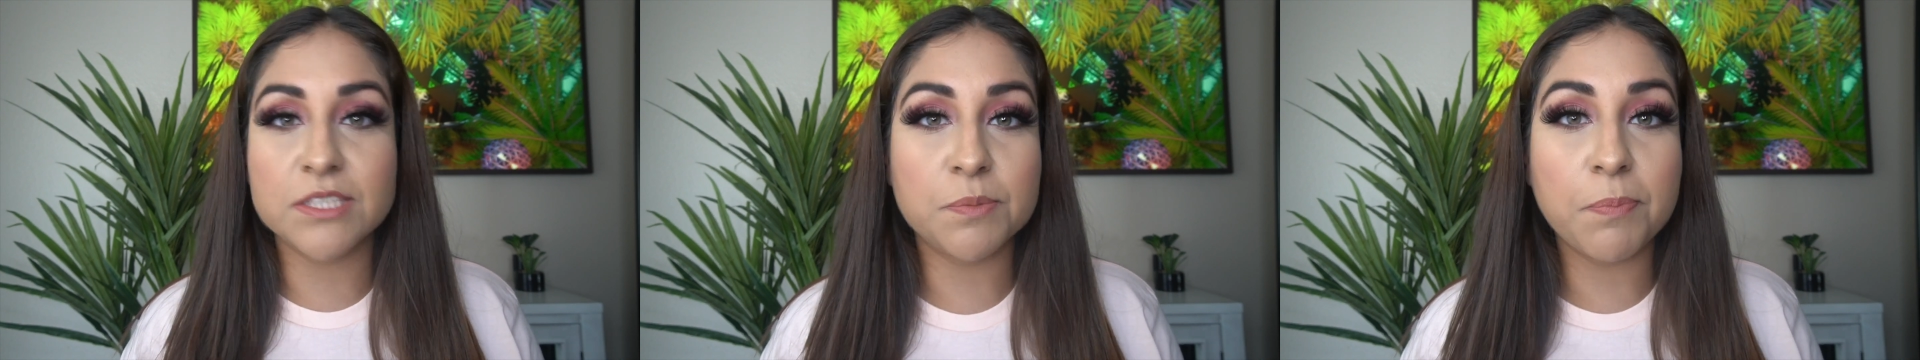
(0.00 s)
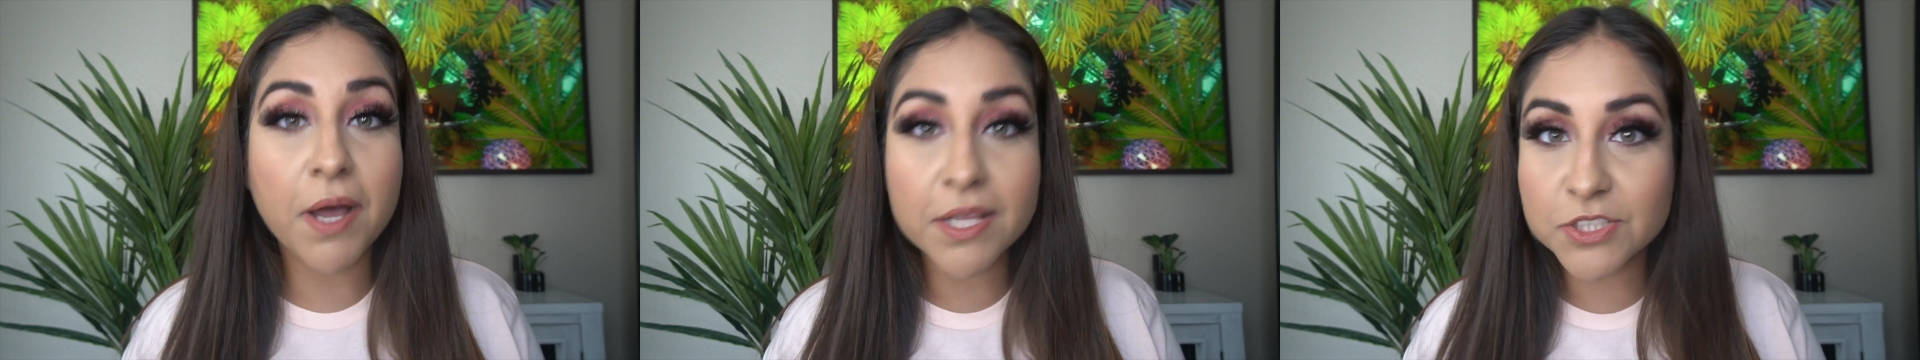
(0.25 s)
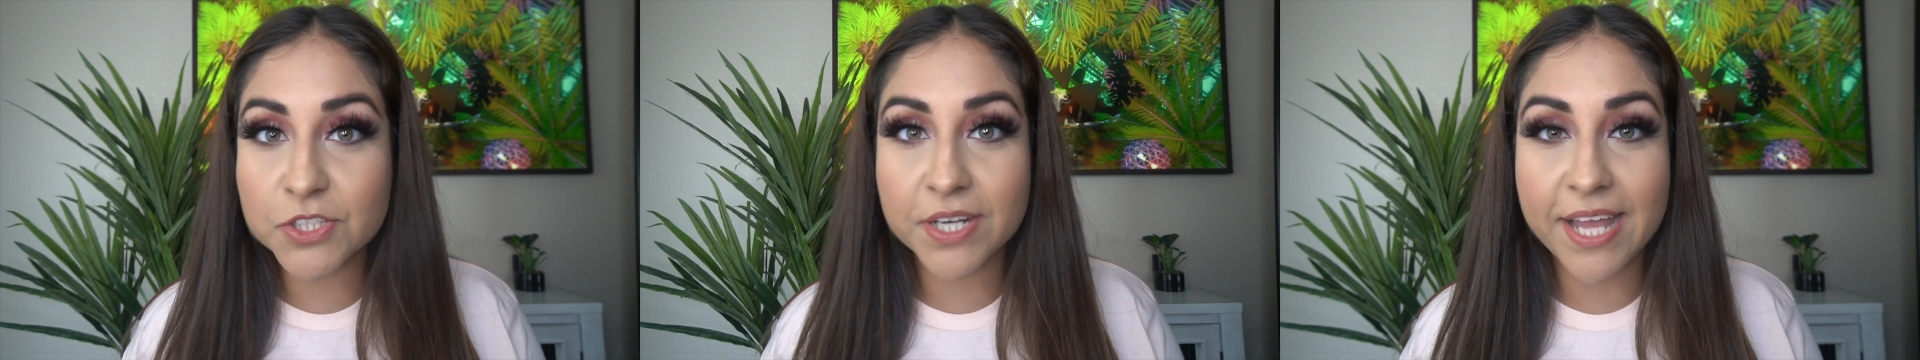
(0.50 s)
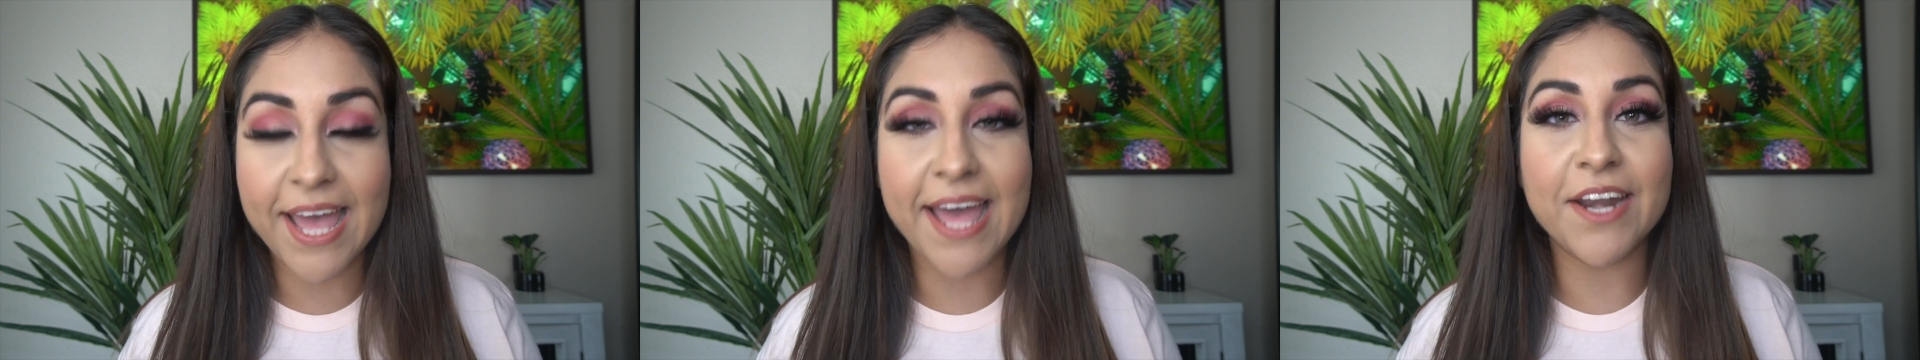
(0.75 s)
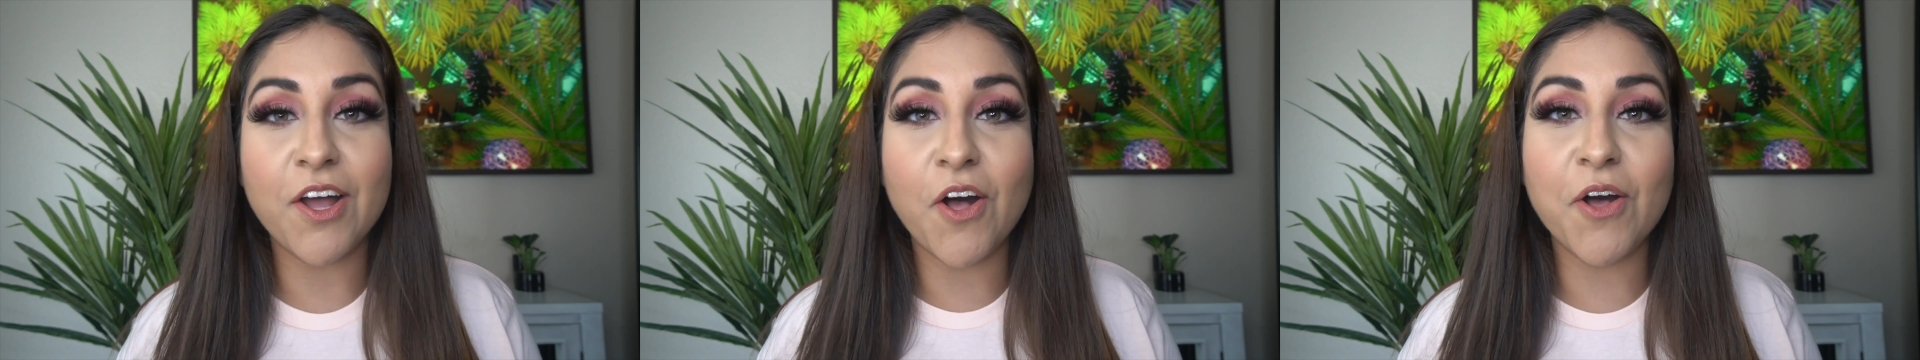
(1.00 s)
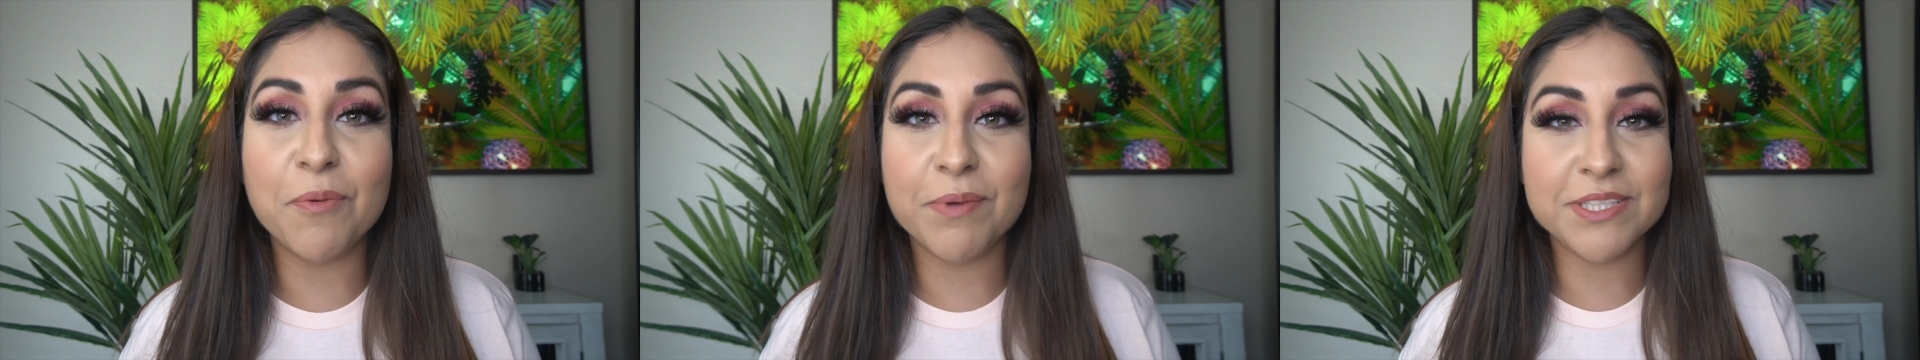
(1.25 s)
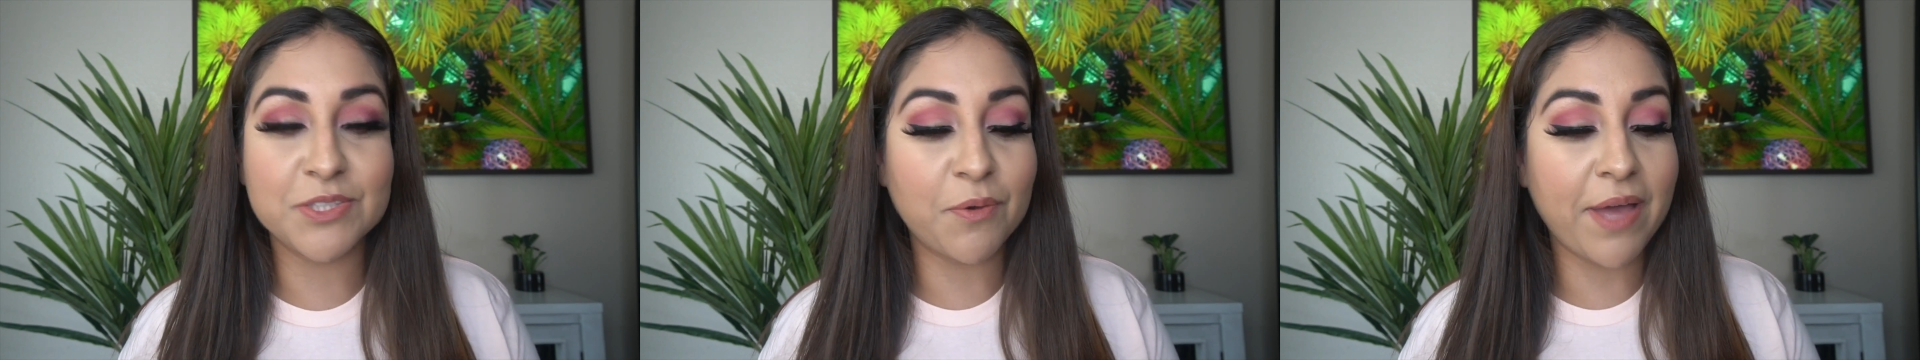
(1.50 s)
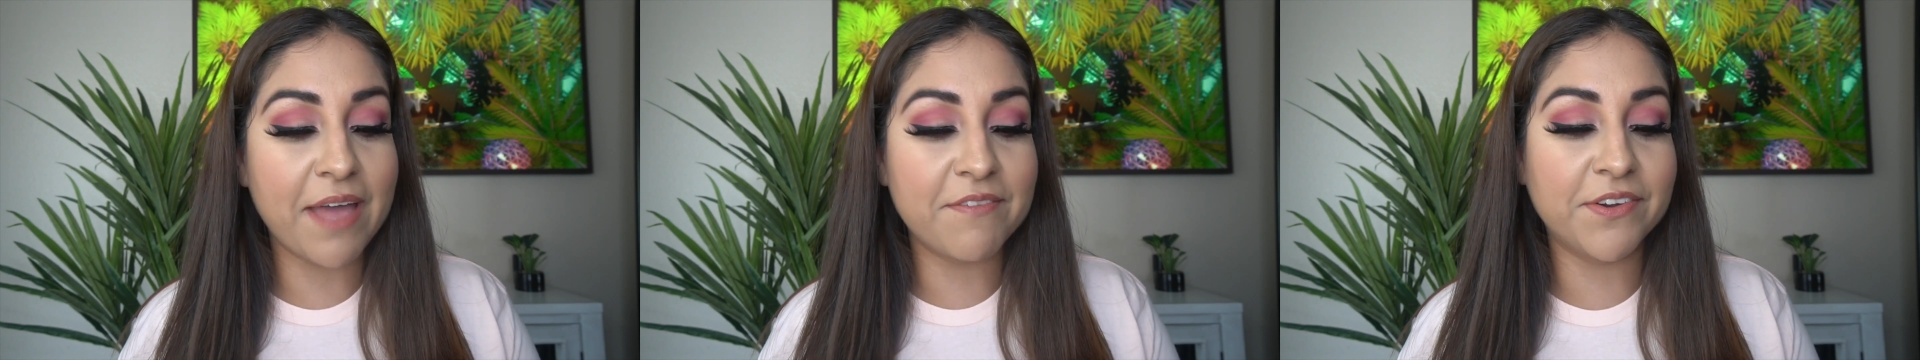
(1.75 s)
sponsored at all
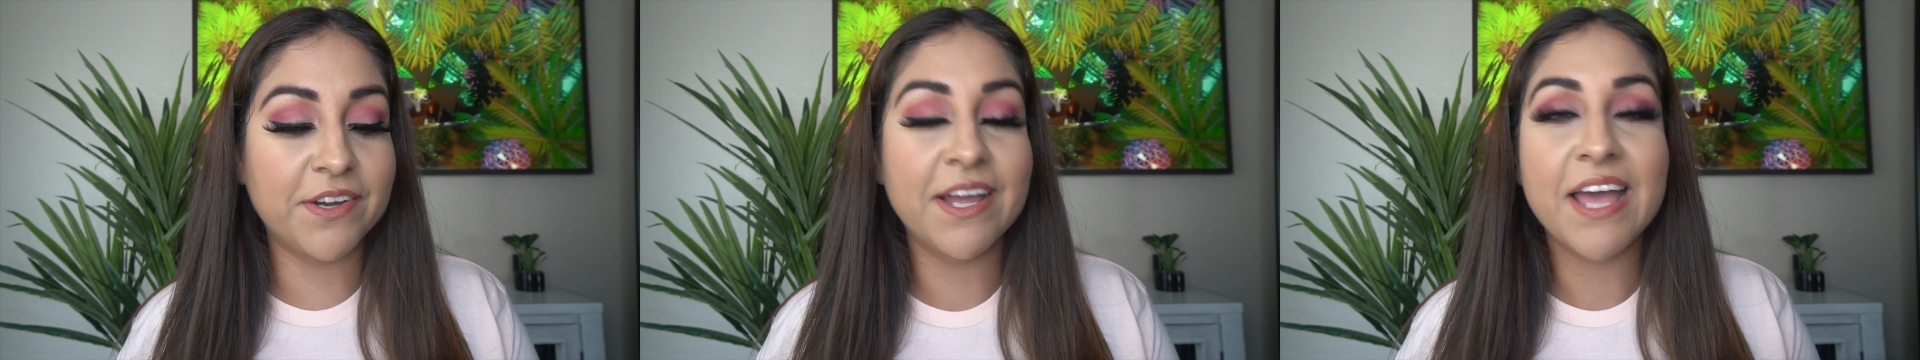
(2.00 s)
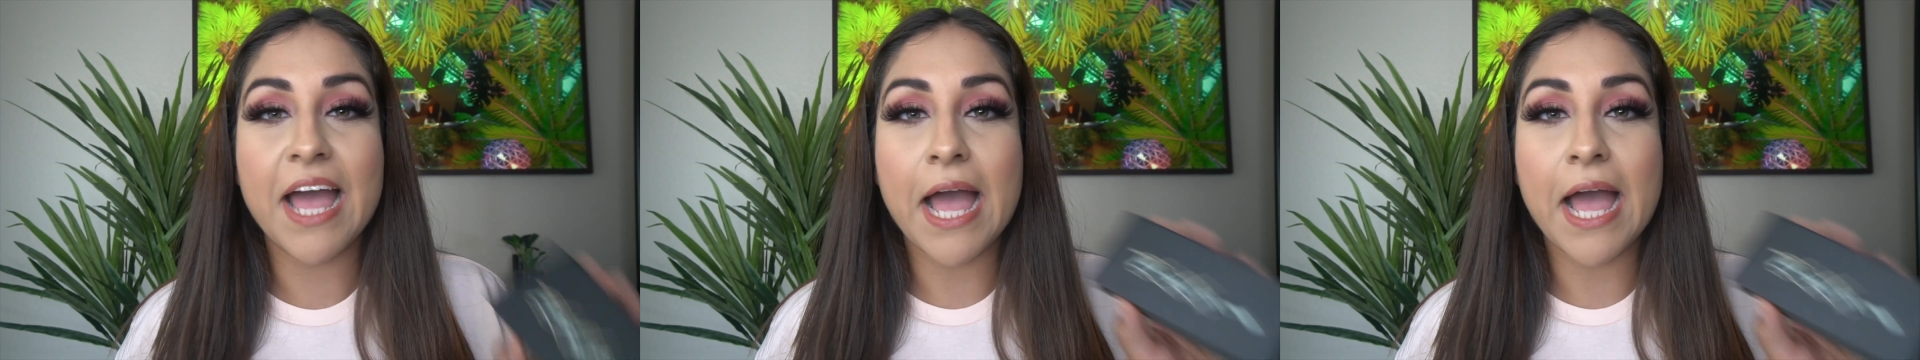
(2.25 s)
whatsoever.